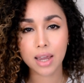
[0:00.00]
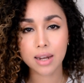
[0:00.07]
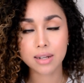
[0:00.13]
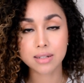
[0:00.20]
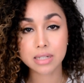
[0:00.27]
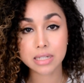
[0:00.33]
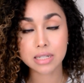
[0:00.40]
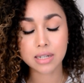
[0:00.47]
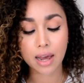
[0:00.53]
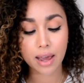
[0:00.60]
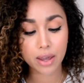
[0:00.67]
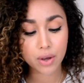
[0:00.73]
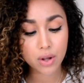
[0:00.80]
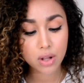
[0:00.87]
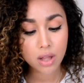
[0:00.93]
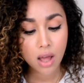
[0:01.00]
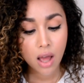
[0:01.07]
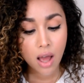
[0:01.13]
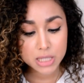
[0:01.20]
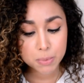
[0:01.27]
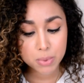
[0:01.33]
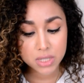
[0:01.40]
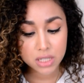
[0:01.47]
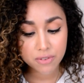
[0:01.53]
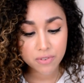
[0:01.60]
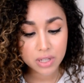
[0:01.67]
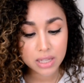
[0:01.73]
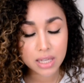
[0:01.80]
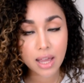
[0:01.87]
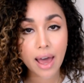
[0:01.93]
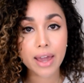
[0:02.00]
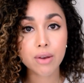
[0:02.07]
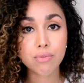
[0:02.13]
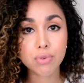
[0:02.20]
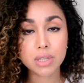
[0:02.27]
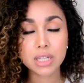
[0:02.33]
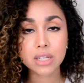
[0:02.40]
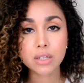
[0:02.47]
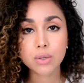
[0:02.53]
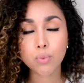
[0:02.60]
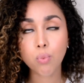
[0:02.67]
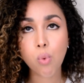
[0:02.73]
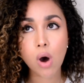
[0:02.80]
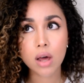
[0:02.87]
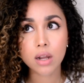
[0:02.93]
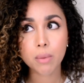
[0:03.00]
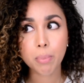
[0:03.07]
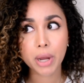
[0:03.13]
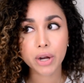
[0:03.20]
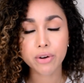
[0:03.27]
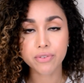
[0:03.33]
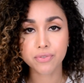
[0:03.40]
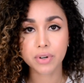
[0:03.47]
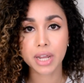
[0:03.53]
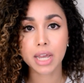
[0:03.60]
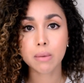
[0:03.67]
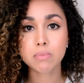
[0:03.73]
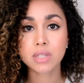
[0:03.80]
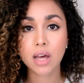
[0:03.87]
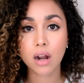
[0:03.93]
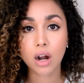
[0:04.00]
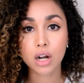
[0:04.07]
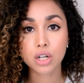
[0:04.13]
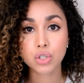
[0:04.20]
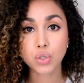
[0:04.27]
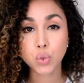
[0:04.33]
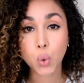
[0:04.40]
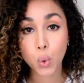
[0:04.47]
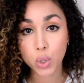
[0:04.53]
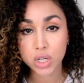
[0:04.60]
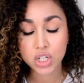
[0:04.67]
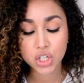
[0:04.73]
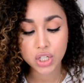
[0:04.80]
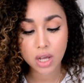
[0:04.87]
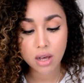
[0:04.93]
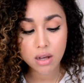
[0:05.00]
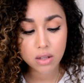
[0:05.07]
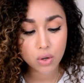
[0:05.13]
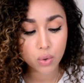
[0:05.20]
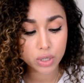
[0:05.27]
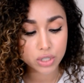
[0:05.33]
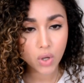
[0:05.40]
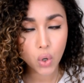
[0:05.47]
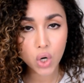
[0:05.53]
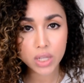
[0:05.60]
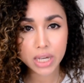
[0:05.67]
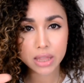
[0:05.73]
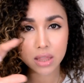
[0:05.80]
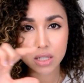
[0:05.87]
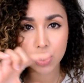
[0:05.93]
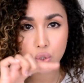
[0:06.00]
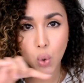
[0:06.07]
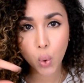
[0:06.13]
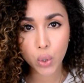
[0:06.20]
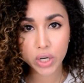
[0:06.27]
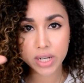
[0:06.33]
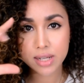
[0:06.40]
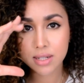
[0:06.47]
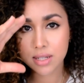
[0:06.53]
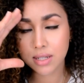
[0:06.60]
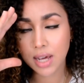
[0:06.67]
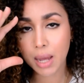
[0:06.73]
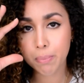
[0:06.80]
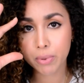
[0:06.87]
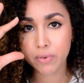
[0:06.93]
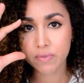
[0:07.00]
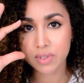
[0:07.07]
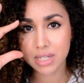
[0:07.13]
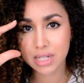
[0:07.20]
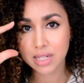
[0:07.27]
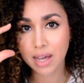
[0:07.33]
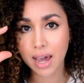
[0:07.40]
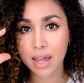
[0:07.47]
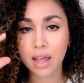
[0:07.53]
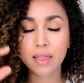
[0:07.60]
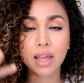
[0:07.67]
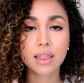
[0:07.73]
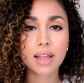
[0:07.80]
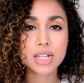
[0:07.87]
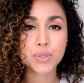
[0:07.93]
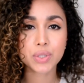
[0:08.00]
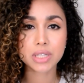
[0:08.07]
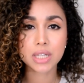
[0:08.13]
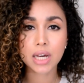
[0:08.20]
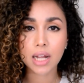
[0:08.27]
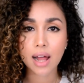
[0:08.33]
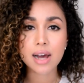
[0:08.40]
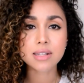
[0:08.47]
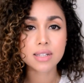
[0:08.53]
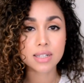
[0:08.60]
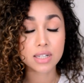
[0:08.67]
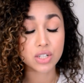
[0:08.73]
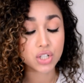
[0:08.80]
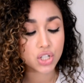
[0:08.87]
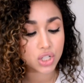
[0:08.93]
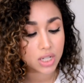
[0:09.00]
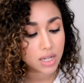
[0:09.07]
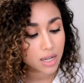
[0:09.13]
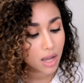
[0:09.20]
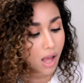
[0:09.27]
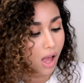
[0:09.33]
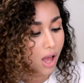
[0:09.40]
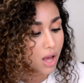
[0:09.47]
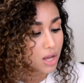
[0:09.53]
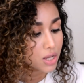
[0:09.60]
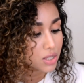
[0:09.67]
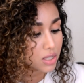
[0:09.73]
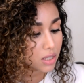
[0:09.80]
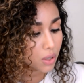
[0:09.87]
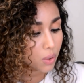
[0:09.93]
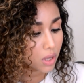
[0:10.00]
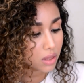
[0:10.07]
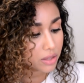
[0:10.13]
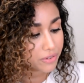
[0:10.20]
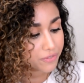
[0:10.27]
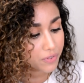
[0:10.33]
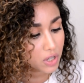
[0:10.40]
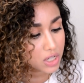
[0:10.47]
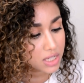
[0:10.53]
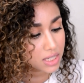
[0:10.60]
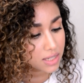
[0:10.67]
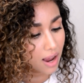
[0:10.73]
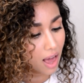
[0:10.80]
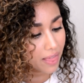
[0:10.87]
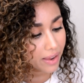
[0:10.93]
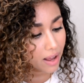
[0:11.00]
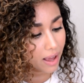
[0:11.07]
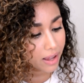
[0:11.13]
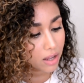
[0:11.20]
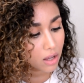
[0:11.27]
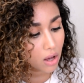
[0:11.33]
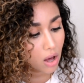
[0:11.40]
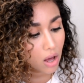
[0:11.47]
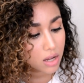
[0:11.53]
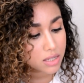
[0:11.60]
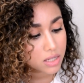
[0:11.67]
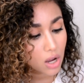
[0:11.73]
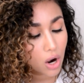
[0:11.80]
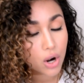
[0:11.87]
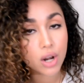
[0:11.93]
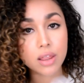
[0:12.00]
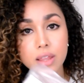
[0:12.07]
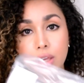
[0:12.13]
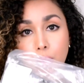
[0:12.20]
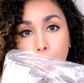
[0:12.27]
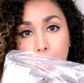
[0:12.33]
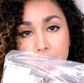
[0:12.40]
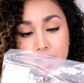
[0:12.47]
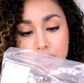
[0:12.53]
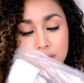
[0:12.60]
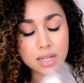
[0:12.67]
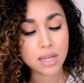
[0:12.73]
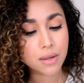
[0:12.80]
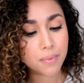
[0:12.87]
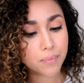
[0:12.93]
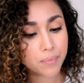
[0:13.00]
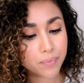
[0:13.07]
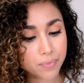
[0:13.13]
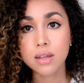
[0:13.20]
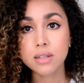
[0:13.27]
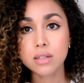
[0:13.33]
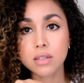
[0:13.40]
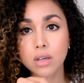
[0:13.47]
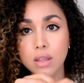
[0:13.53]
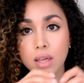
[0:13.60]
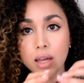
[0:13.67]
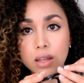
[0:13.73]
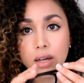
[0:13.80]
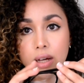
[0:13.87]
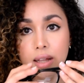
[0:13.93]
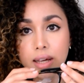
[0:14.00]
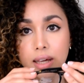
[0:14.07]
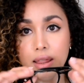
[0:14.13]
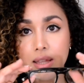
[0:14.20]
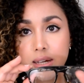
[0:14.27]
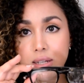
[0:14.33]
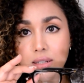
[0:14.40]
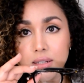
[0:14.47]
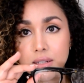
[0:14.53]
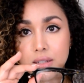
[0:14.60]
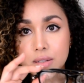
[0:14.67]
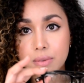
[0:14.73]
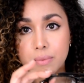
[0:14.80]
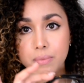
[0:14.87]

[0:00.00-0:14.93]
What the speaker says: and style. Specifically, I really want a pair of frames that are tortoiseshell or like the tortoise type of design. I think that's really classic and chic. So the first style that I got are the Welty. So they look like this.